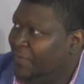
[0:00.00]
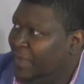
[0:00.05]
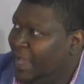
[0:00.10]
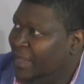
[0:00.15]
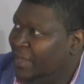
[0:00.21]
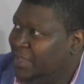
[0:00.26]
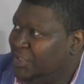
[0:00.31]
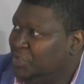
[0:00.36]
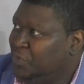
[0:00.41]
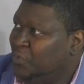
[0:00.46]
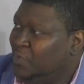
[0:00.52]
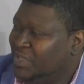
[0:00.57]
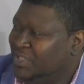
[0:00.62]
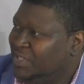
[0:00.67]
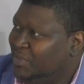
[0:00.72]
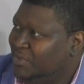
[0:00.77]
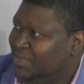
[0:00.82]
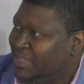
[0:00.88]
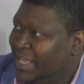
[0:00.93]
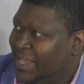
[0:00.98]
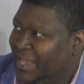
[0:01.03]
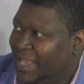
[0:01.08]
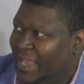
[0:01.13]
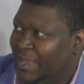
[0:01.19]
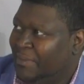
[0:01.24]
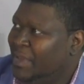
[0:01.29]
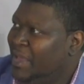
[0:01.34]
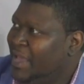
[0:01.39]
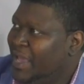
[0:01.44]
LSU was to lose that
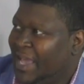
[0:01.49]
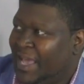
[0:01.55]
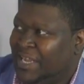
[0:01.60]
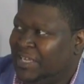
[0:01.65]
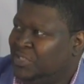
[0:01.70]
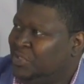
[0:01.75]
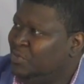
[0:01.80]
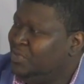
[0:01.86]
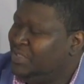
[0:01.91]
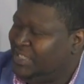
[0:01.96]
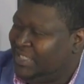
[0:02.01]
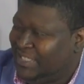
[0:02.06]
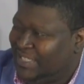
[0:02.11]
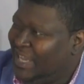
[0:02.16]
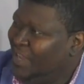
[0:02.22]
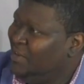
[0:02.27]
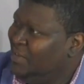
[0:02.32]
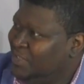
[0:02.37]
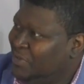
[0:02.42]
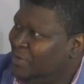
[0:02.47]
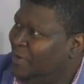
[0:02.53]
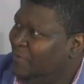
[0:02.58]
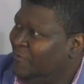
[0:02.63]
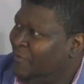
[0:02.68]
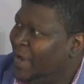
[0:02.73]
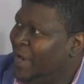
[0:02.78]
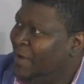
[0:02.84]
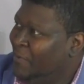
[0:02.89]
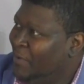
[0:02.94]
game, LSU still is going to
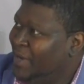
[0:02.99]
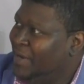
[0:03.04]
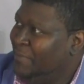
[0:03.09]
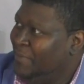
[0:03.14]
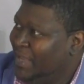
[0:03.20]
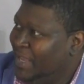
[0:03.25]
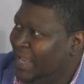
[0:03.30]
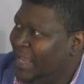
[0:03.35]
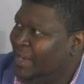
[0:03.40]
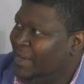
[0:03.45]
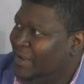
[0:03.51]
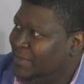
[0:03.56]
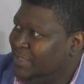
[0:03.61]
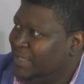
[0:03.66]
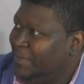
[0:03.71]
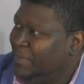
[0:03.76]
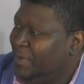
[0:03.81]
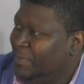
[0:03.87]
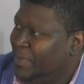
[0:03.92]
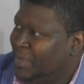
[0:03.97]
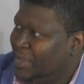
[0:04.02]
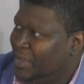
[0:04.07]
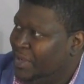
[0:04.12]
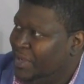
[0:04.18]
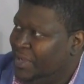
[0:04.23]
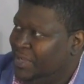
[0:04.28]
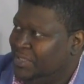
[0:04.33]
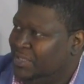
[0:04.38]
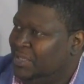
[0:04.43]
find a way to be in there simply
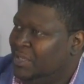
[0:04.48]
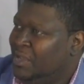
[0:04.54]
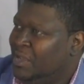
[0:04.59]
because